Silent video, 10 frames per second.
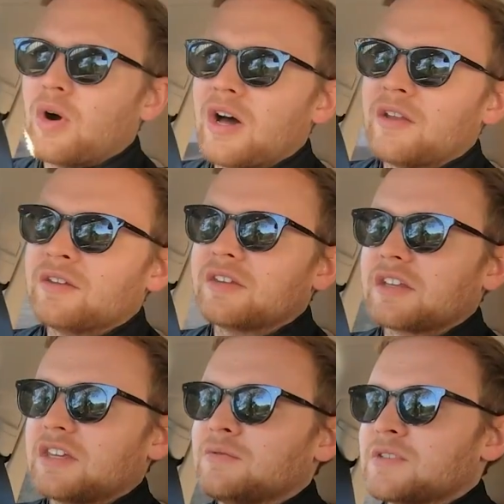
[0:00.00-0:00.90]
one
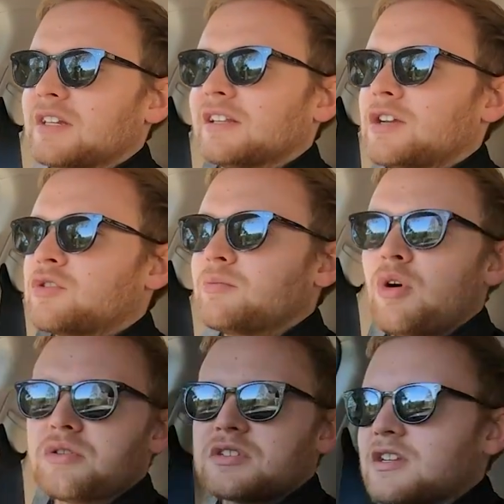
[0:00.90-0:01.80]
that gives the electric
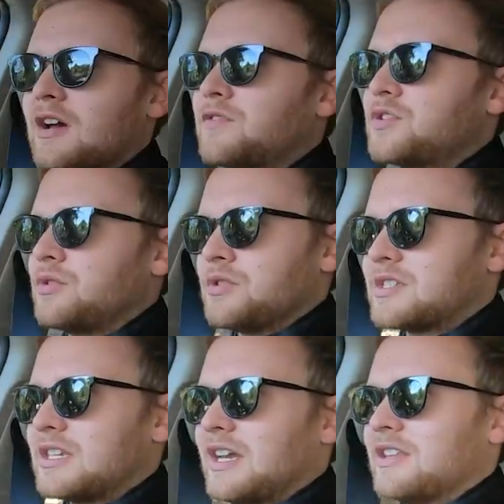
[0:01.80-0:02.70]
motors enough juice
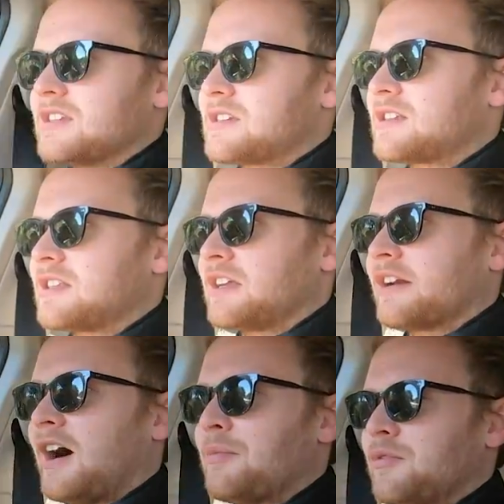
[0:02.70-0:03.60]
to get this thing
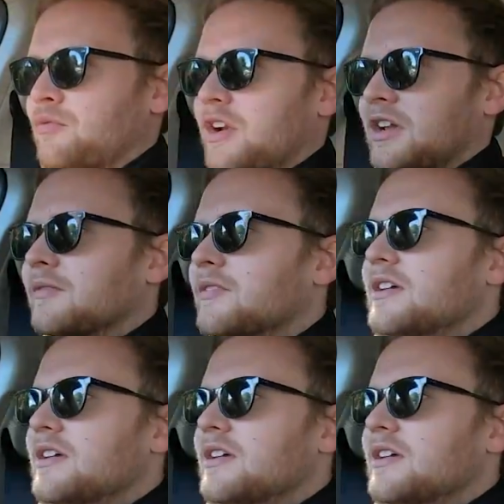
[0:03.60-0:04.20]
up and running.